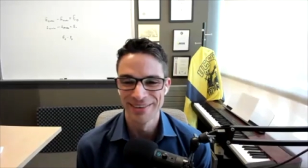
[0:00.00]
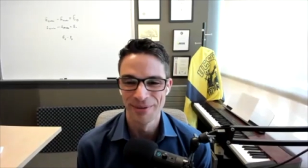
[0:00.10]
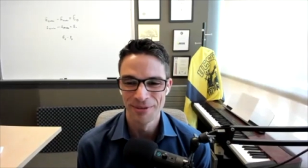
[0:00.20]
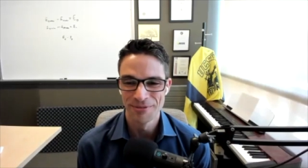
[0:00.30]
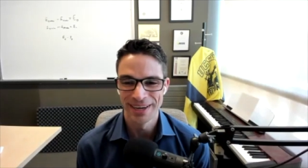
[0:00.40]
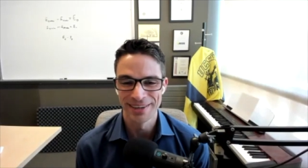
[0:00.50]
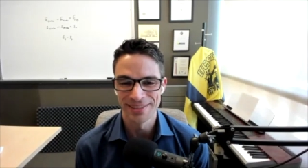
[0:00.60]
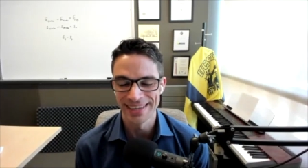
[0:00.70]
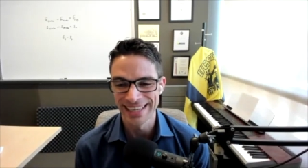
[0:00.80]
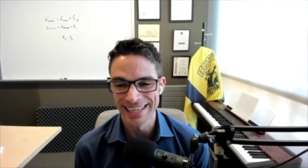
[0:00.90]
one final
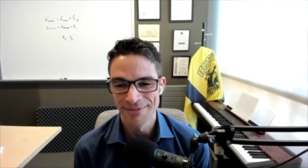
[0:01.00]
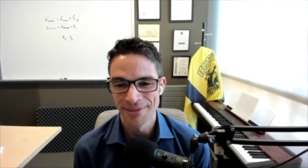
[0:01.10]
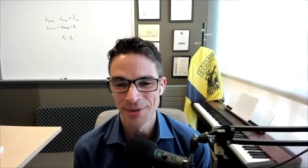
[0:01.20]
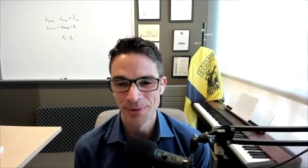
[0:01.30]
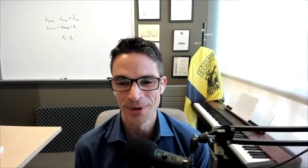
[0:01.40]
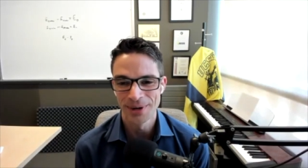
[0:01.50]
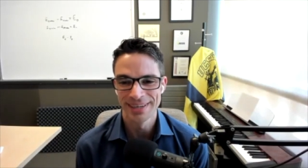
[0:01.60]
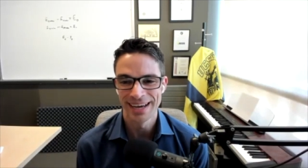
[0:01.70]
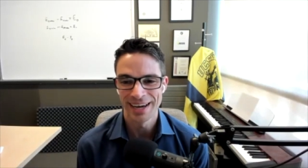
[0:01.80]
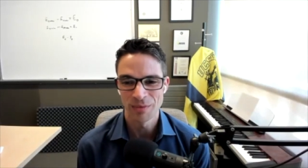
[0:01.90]
thing. If you were
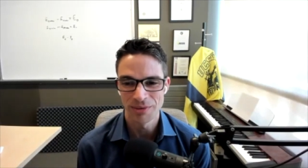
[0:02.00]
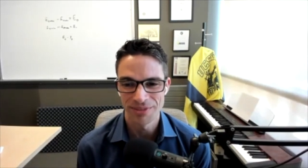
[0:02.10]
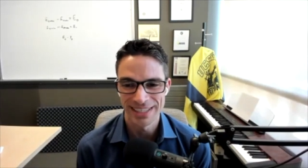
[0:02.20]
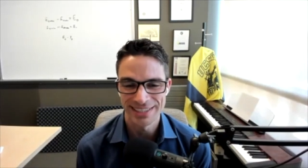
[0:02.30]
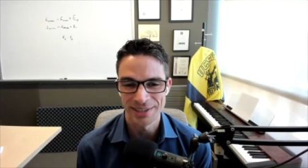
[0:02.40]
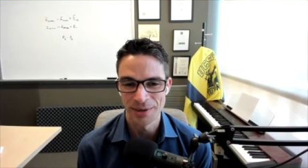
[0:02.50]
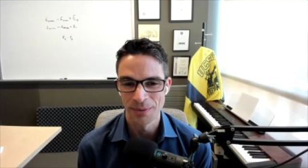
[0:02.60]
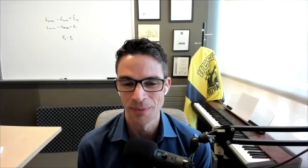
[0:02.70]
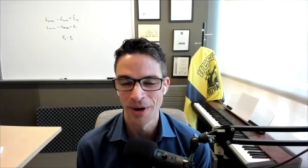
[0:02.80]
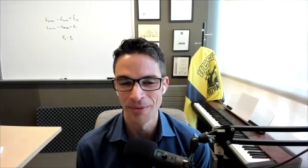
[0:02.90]
not a
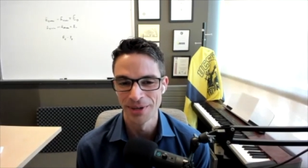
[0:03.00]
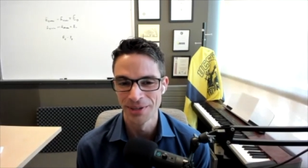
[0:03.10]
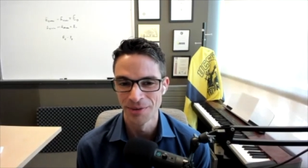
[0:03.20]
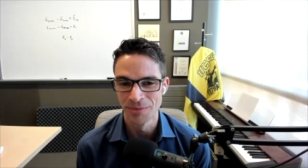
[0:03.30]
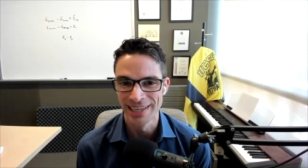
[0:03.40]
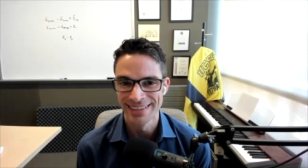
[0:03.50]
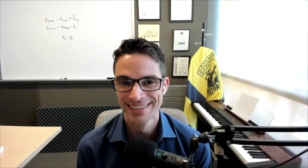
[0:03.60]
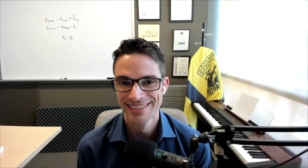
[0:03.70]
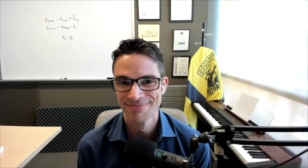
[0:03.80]
professor, what would you have been?